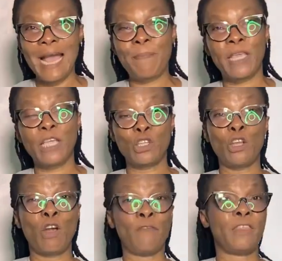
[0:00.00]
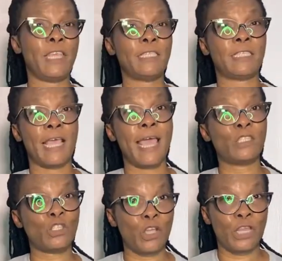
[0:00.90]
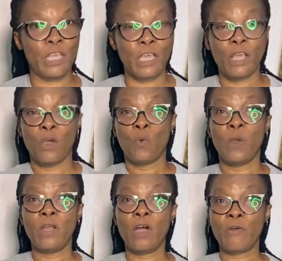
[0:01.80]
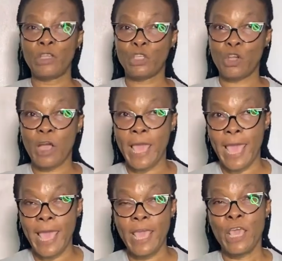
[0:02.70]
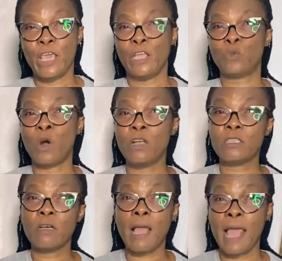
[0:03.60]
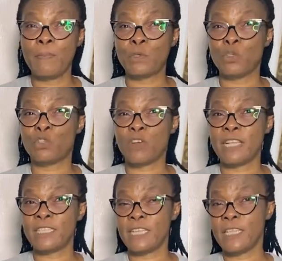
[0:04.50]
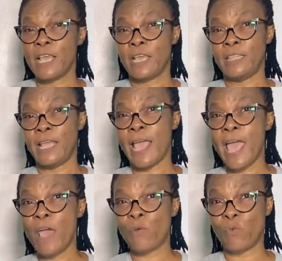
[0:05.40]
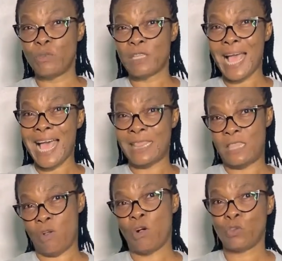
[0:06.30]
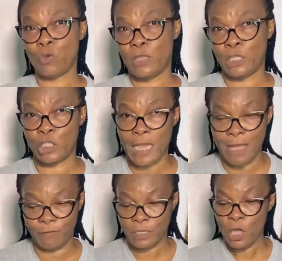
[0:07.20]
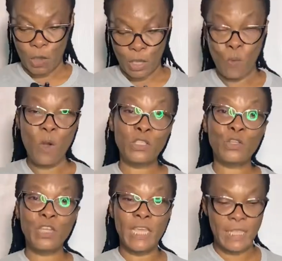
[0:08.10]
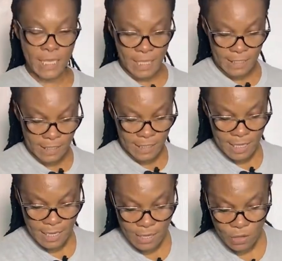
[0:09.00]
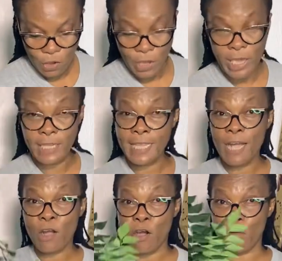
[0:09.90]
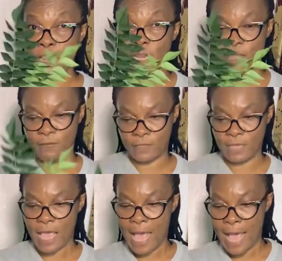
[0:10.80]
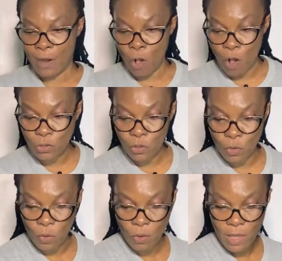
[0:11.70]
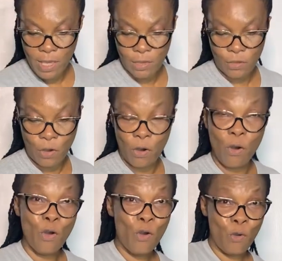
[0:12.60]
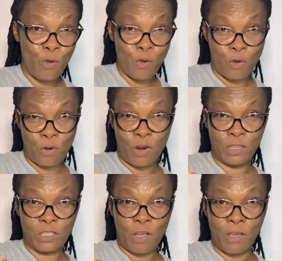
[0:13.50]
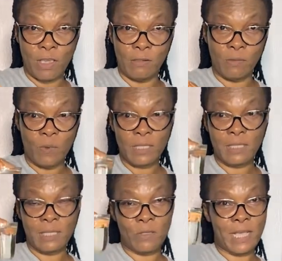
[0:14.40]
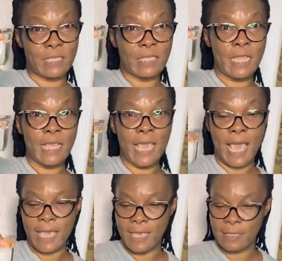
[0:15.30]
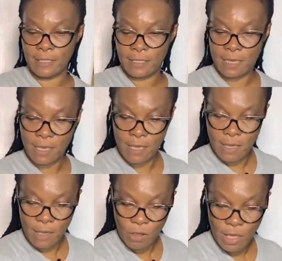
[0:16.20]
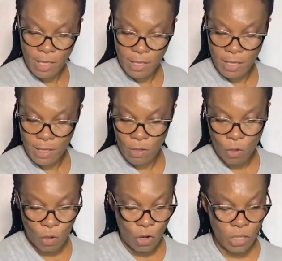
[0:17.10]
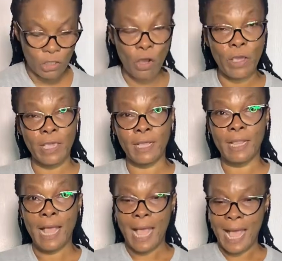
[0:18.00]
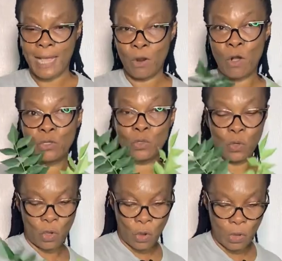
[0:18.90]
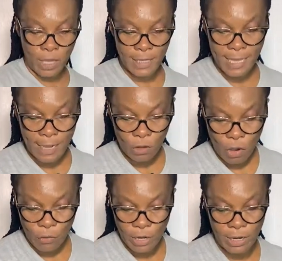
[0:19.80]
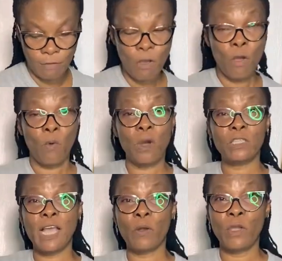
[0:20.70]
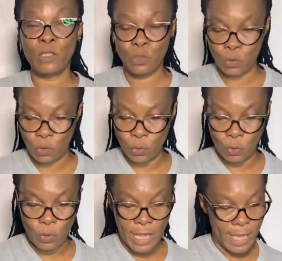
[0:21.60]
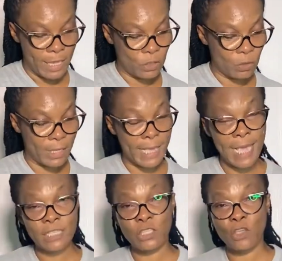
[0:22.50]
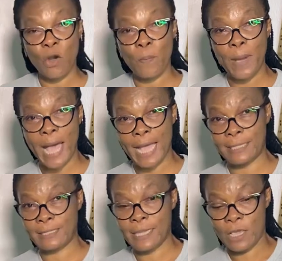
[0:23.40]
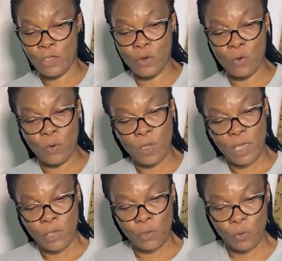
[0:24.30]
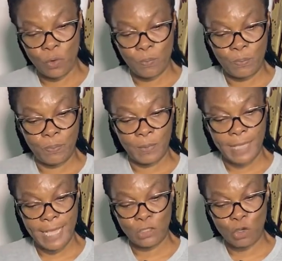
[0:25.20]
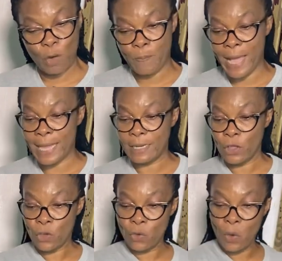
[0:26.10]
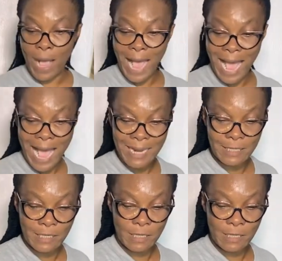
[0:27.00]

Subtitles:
application of this hair tonic will nourish your hair. It will also help to strengthen the hair root and also the shaft. Okay, what you need is your Indian curry leaves and also your coconut oil. What you are seeing here is coconut oil and also your Indian curry leaf. What you are going to do is to get your pan, you get your pan, you add